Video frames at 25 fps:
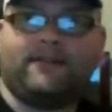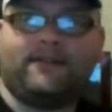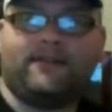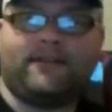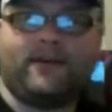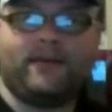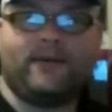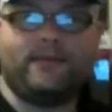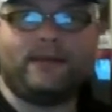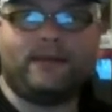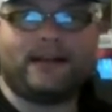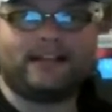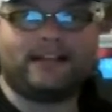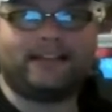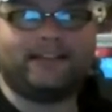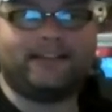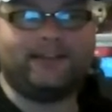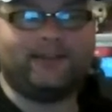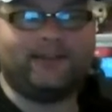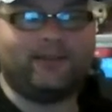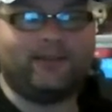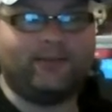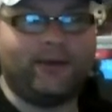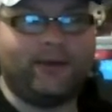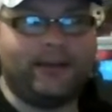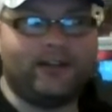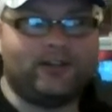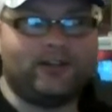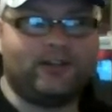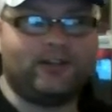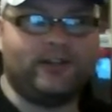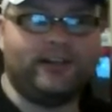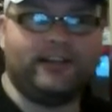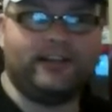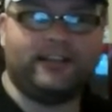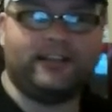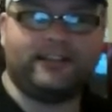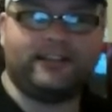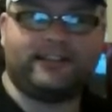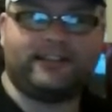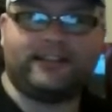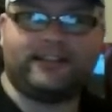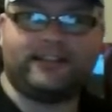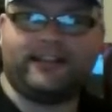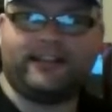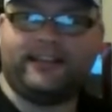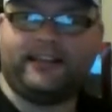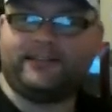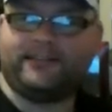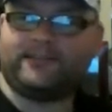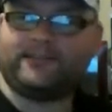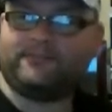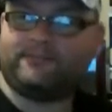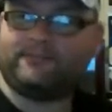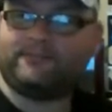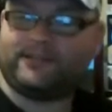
of a very bad situation in this case.